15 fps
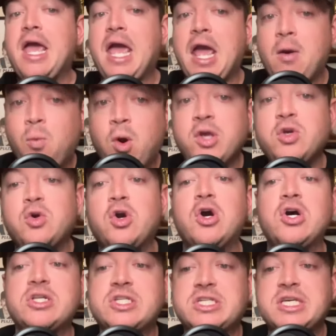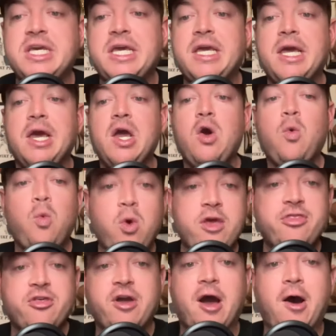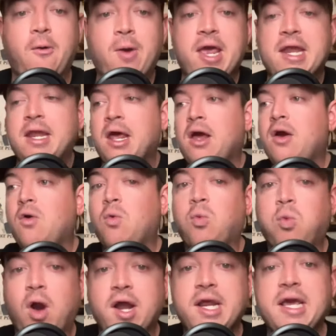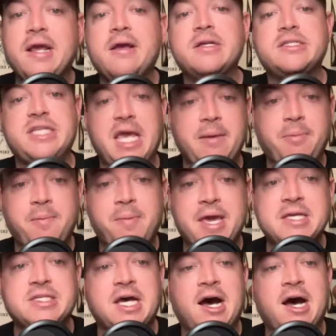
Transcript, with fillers: and what you could see with Coen running Tampa Bay's